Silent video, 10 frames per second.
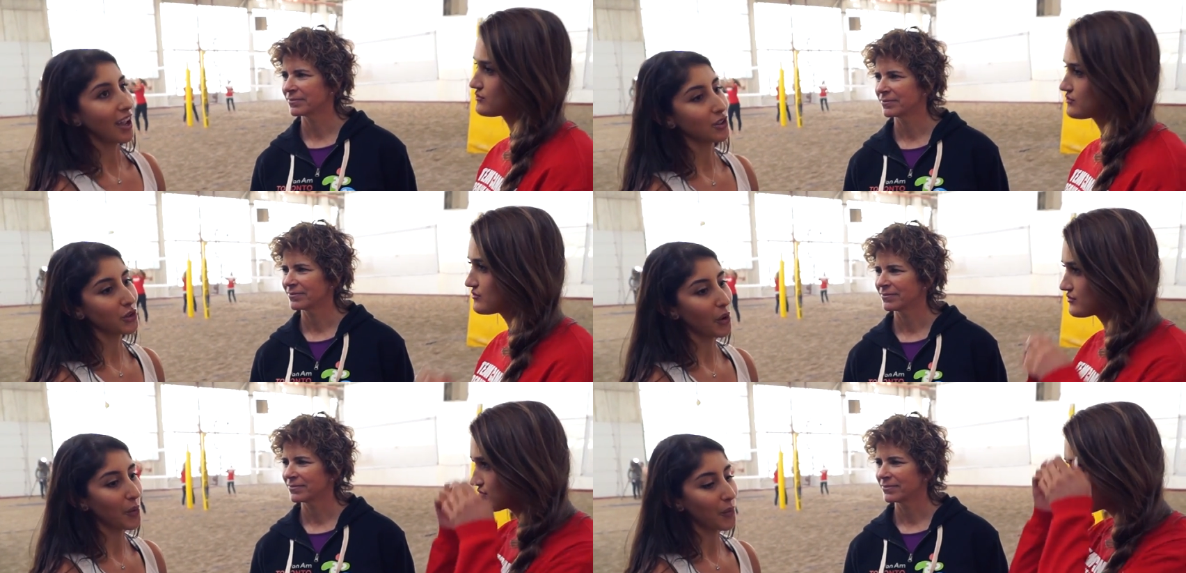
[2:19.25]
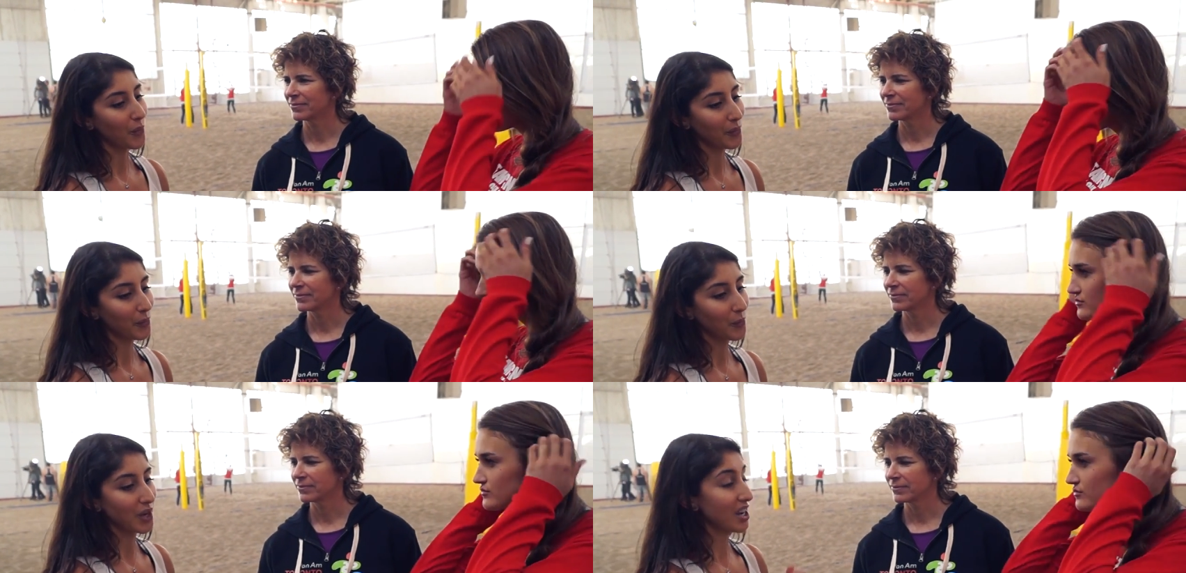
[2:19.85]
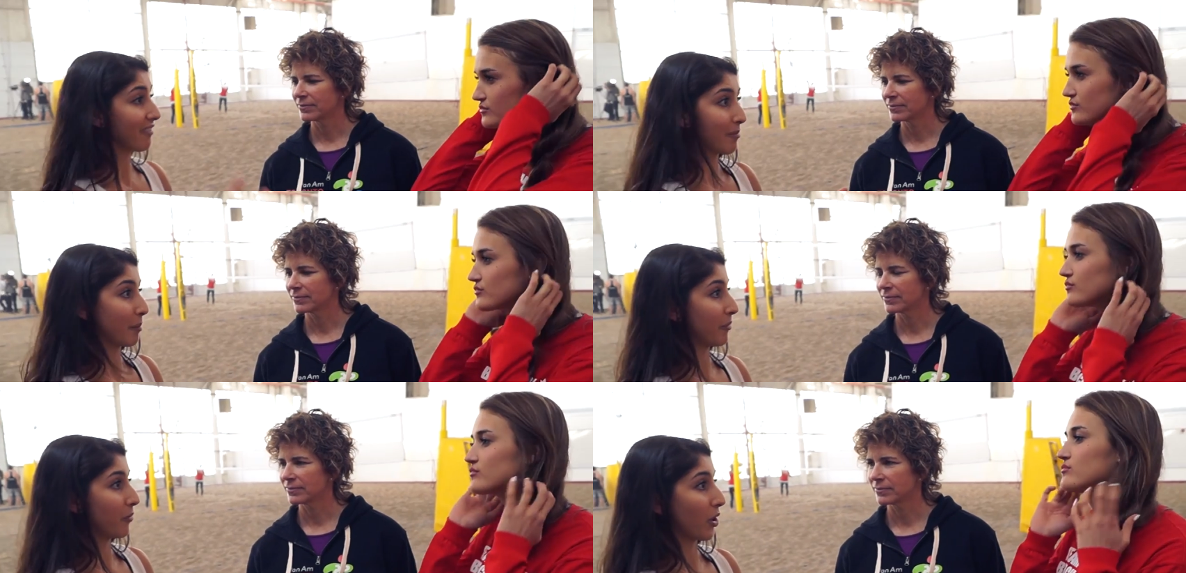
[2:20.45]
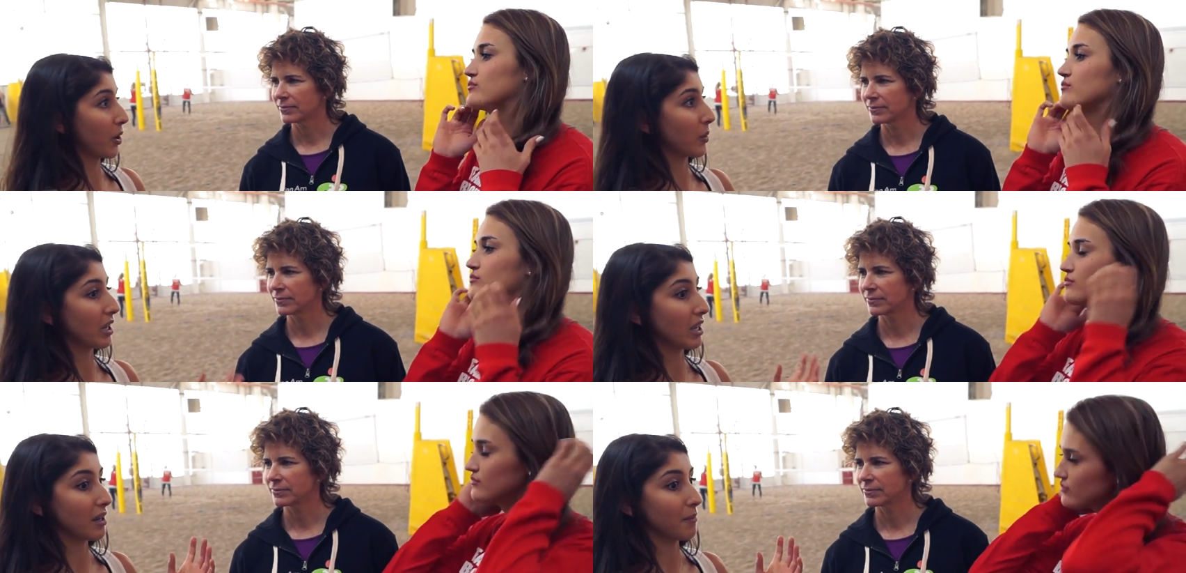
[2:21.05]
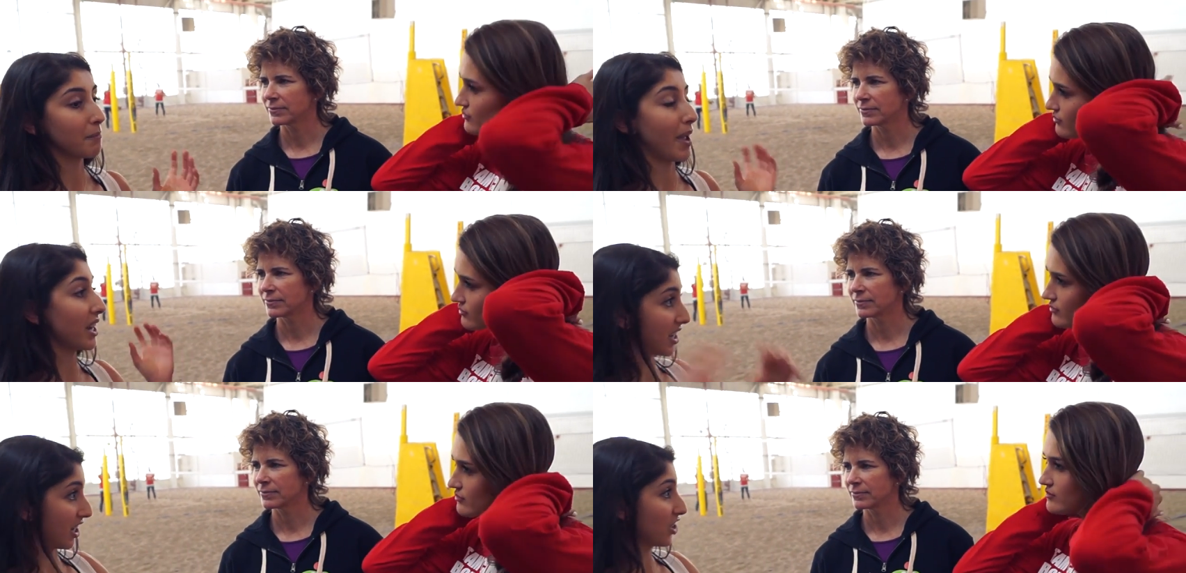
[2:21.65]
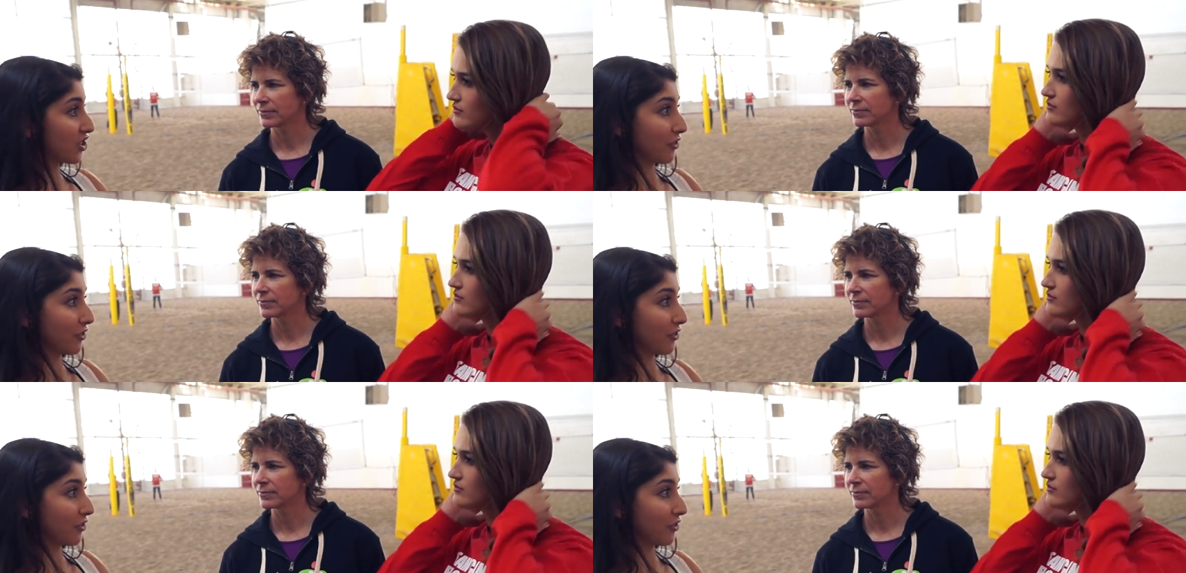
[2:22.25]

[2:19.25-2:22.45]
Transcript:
Speaker 1: And so we never met before. We met here.